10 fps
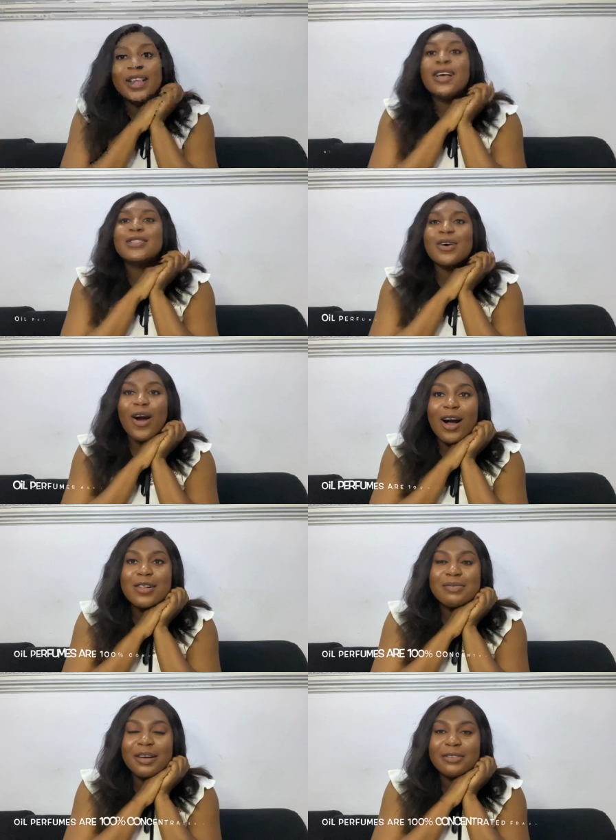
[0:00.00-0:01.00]
so
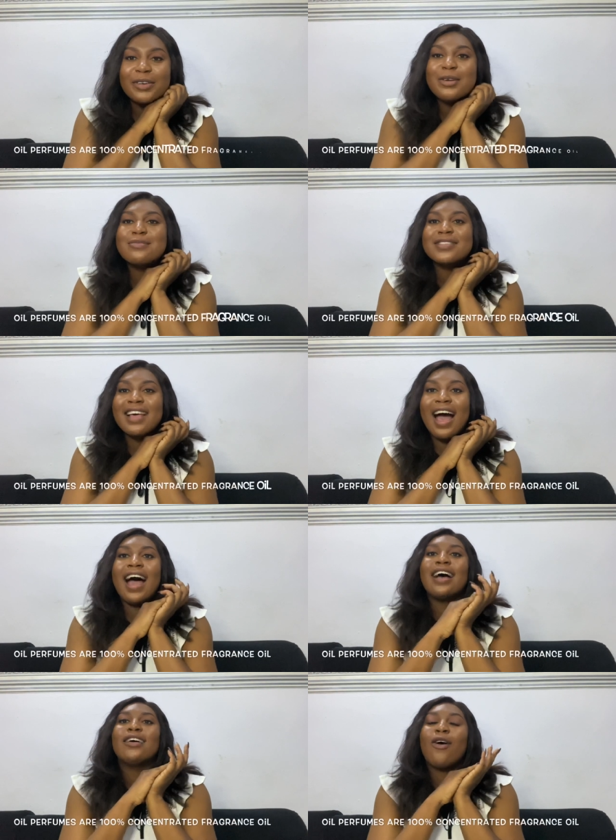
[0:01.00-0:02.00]
oil perfumes
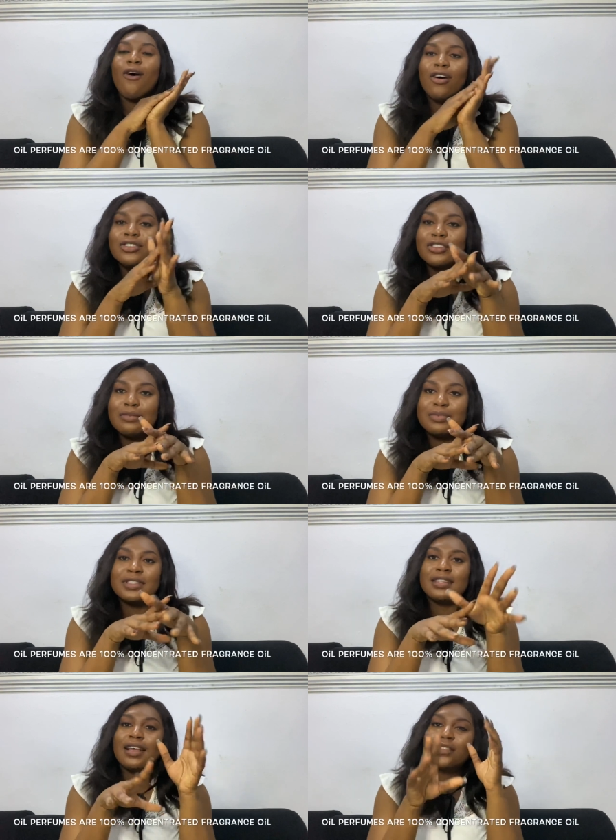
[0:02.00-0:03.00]
are
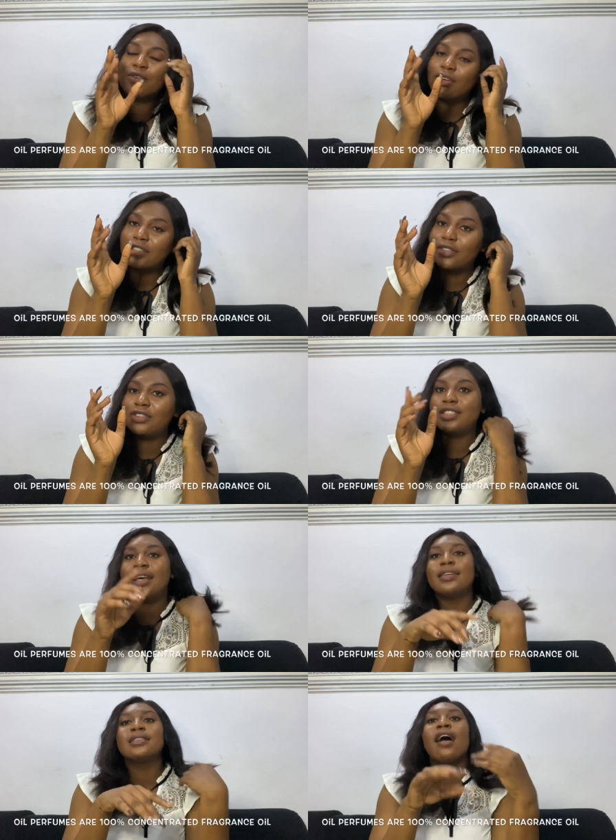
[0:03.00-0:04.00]
100%
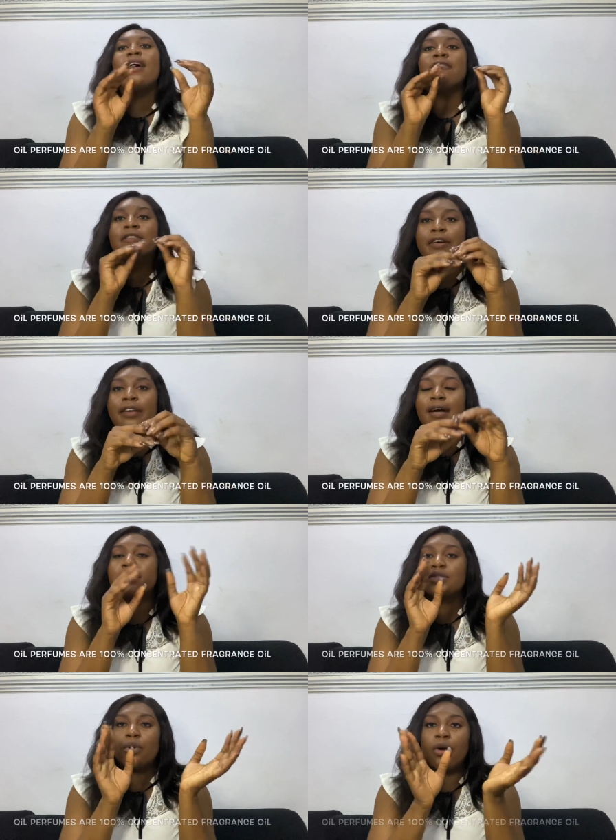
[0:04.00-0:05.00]
concentrated
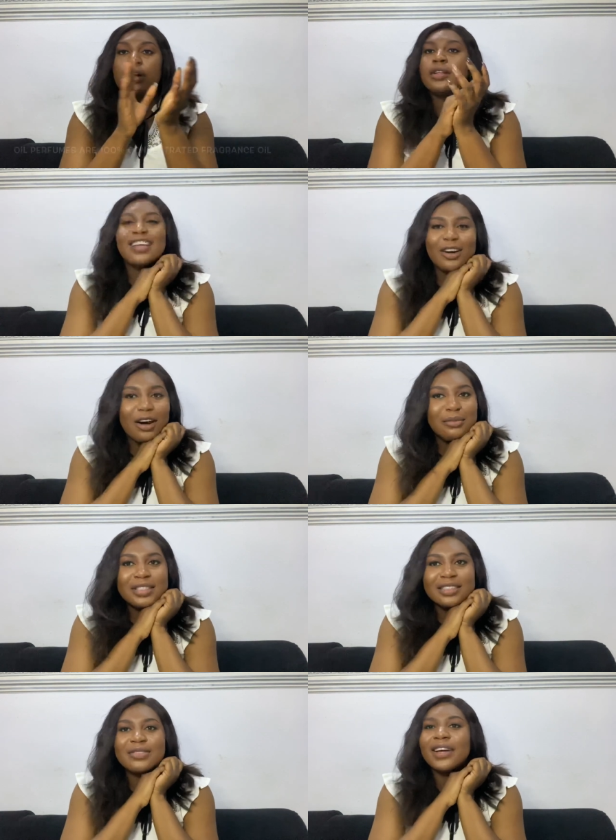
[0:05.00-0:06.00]
fragrance oil. They come
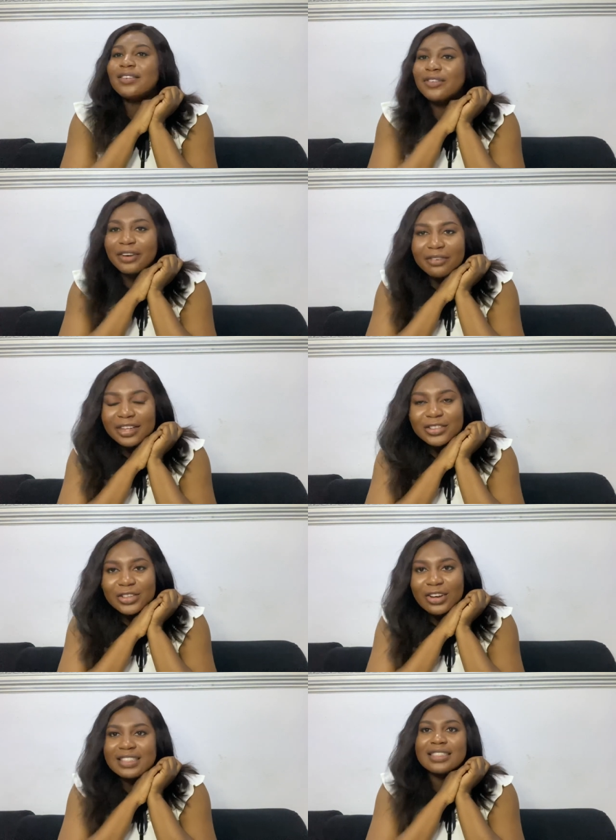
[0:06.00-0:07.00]
in different
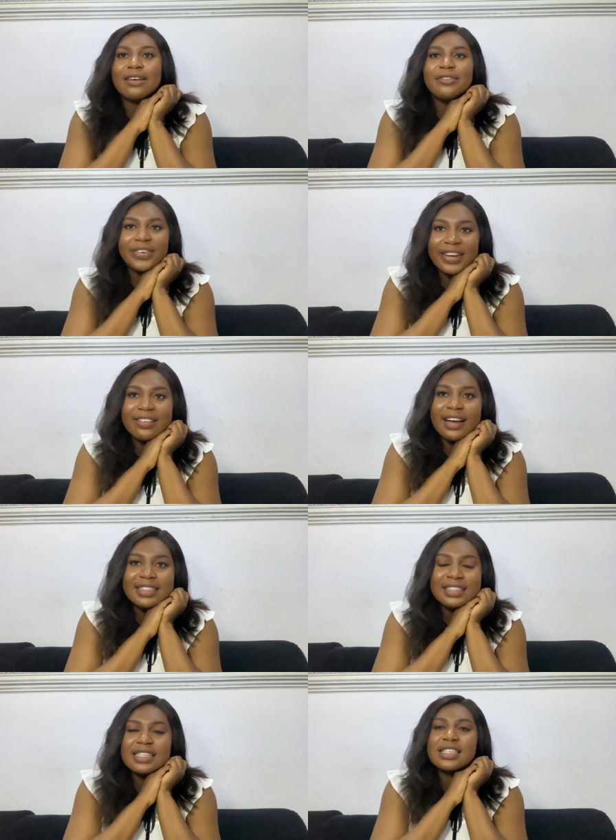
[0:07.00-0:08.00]
variations and
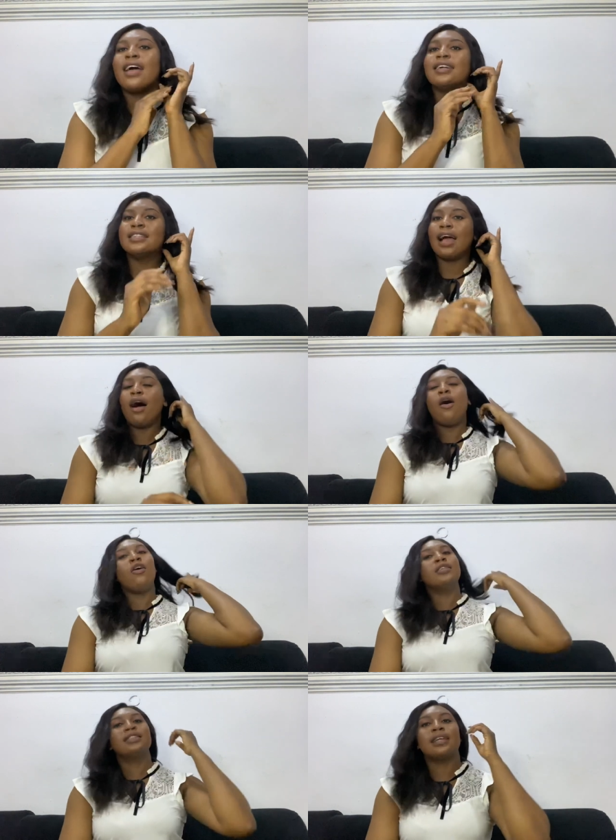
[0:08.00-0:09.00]
fragrances. They are
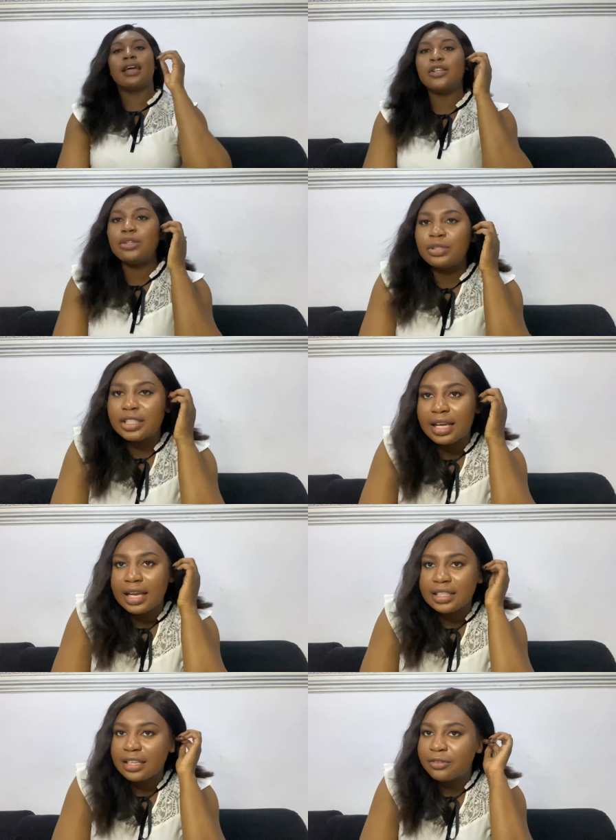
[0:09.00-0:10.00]

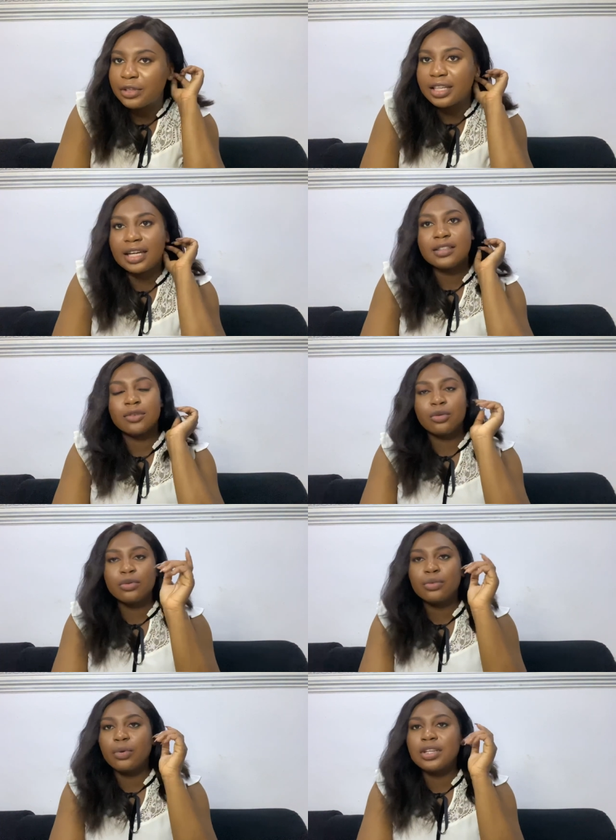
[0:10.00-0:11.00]
undiluted. If you get the
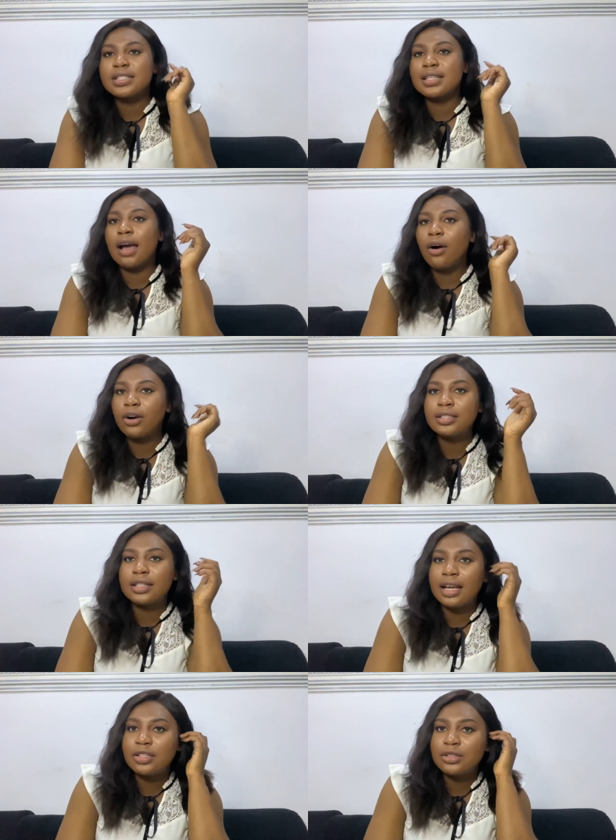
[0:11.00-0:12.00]
good ones, they are
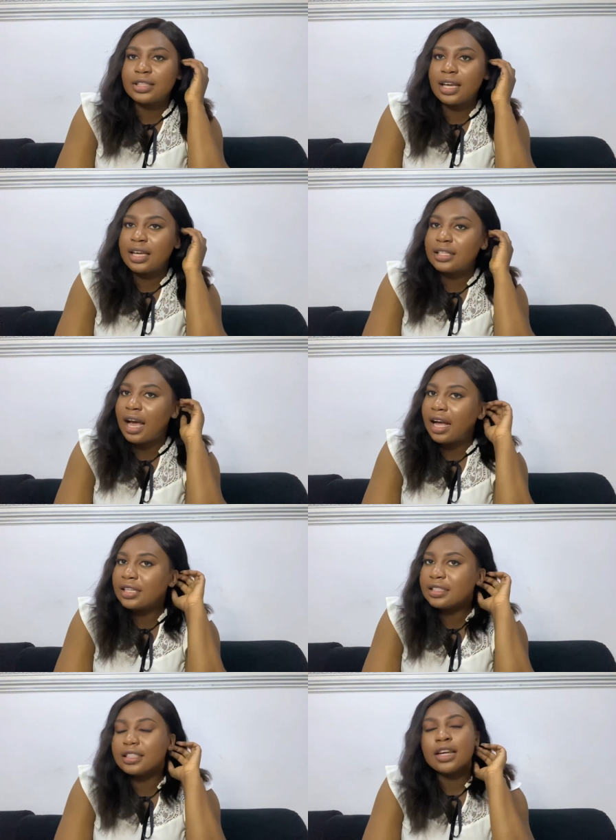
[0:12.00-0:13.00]
undiluted and